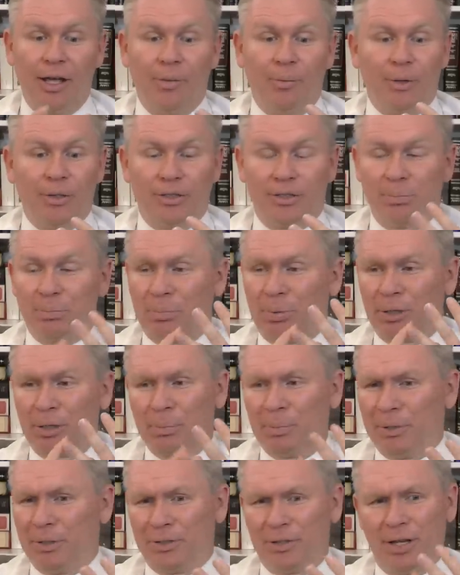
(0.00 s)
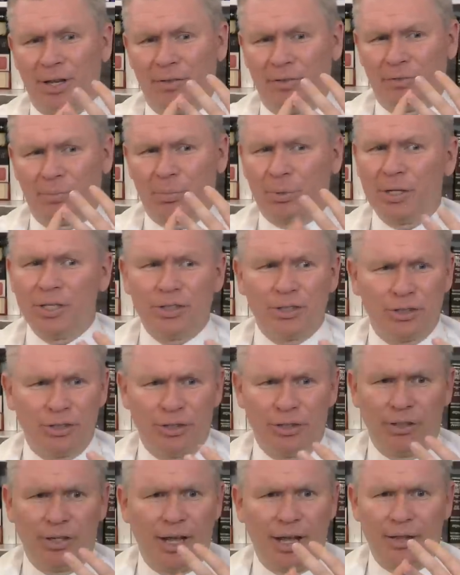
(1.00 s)
What's the purpose of
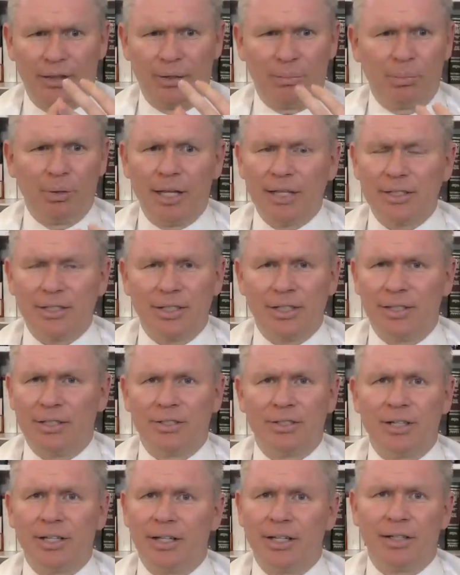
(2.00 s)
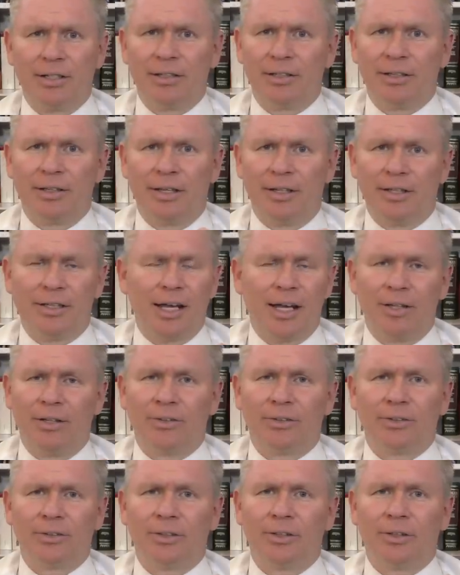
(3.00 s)
priesthood and the blessings that it
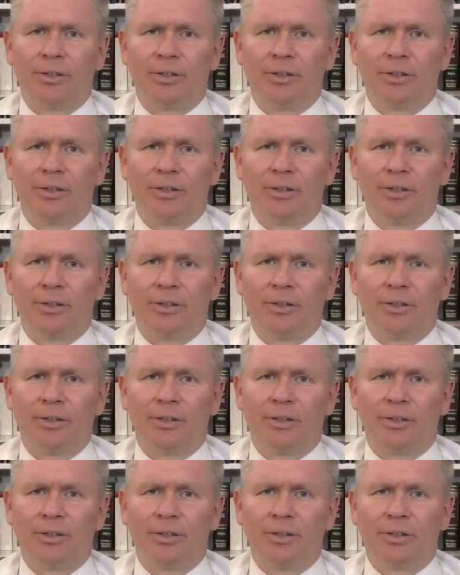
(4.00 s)
entails?